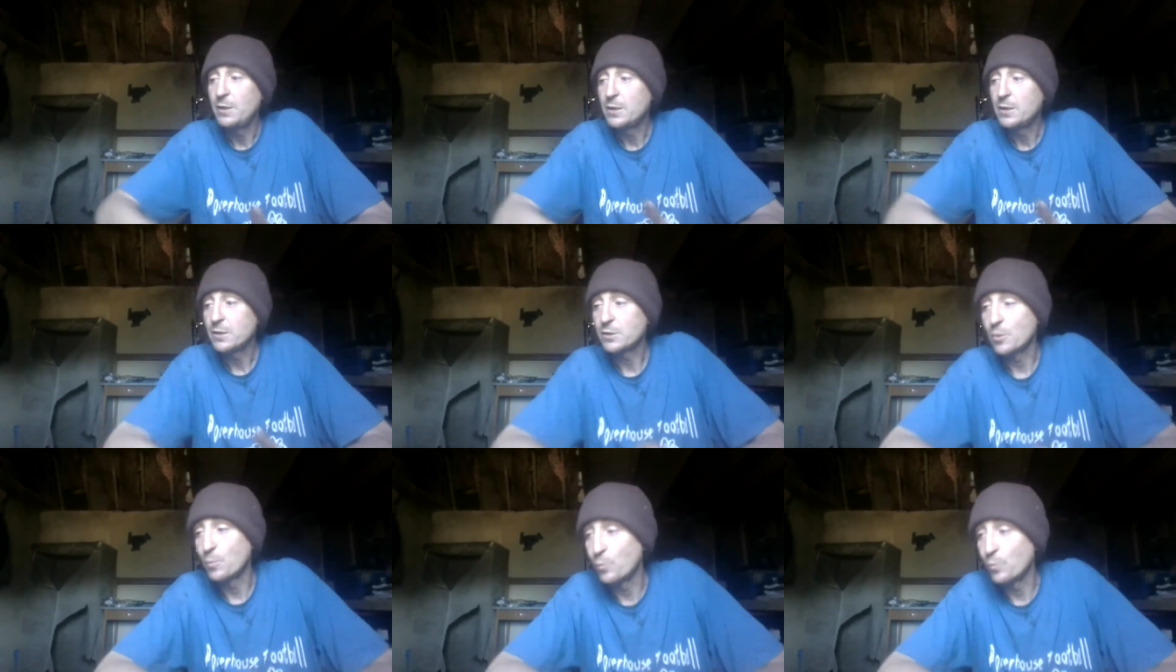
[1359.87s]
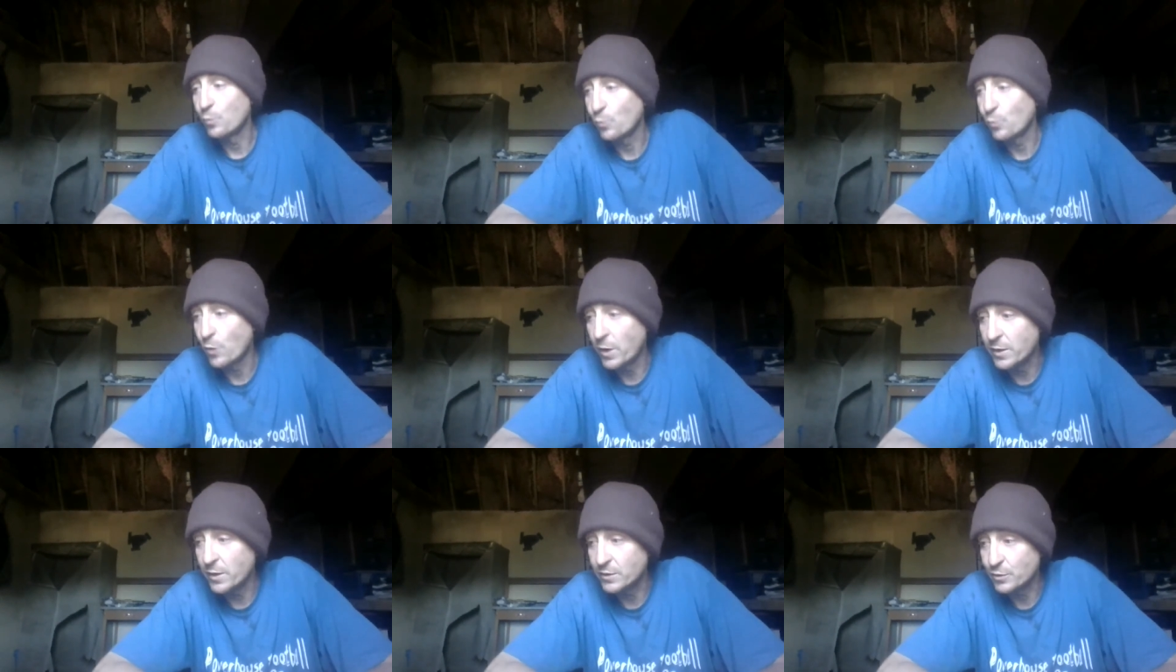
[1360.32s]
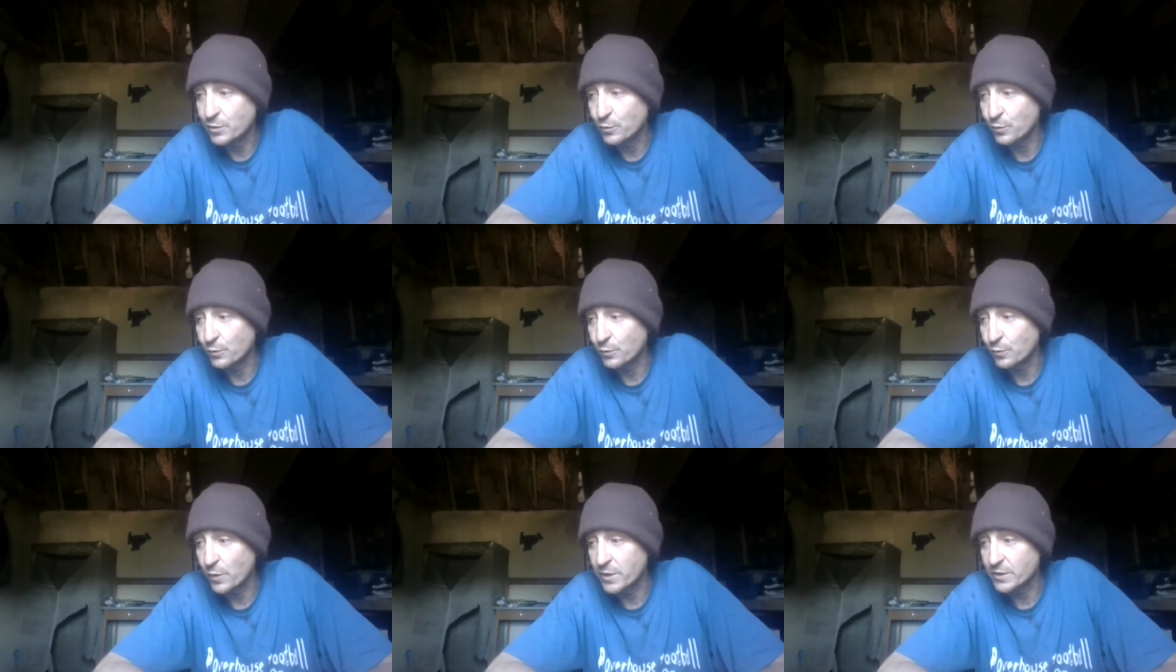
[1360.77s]
so I'm ready
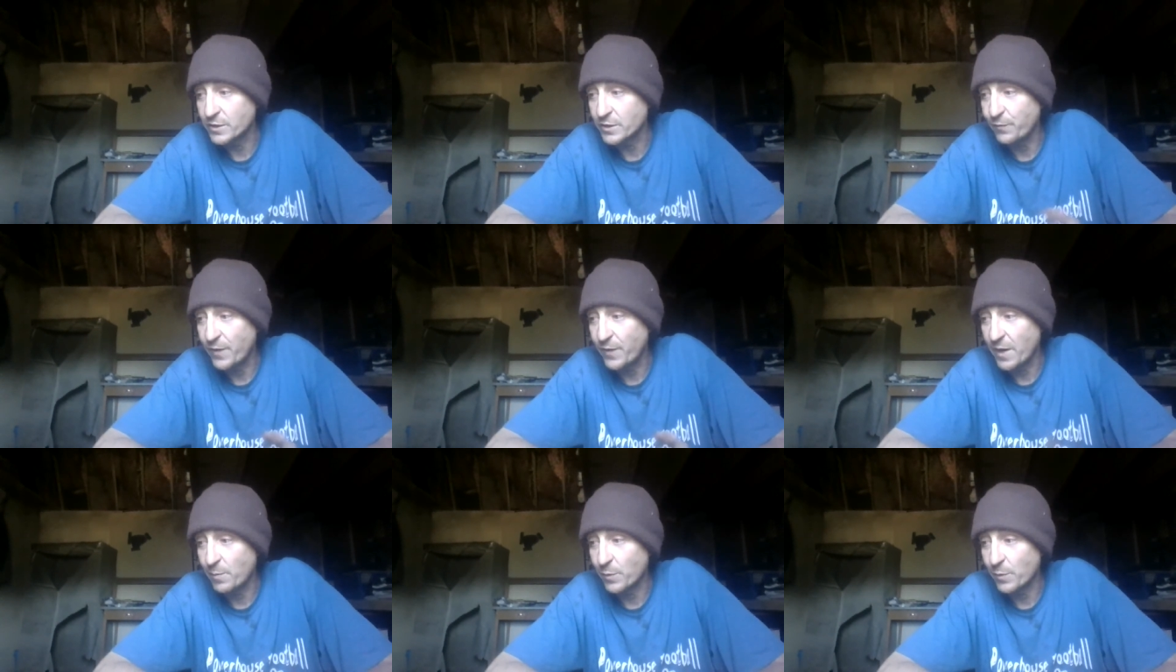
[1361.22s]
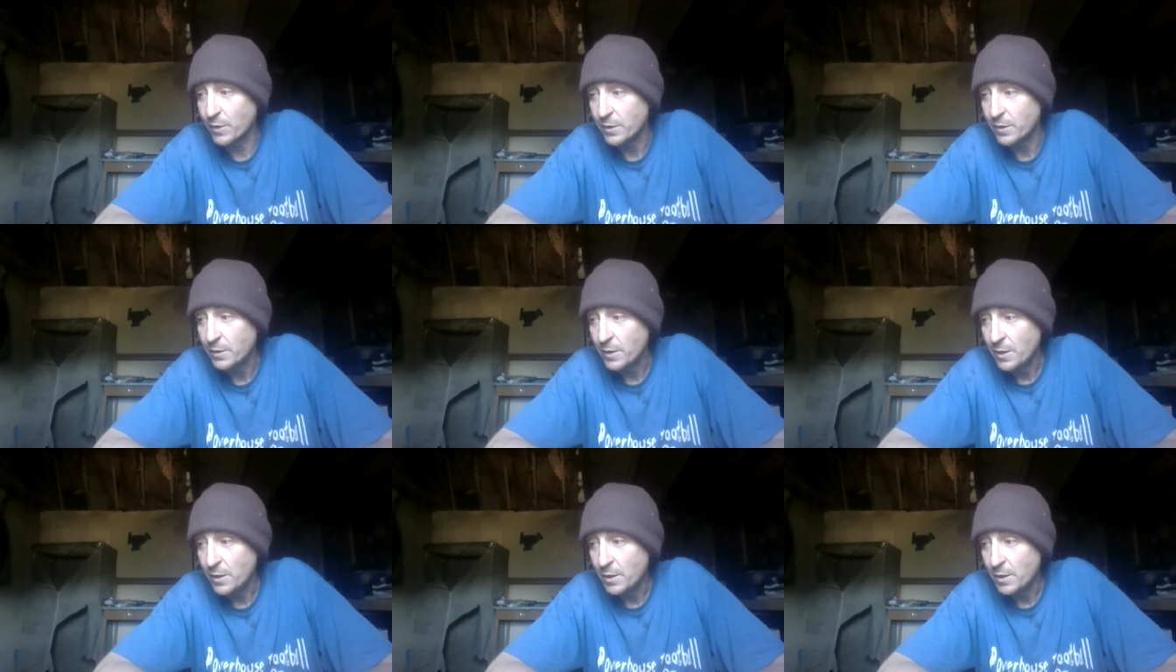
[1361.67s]
to raise a family.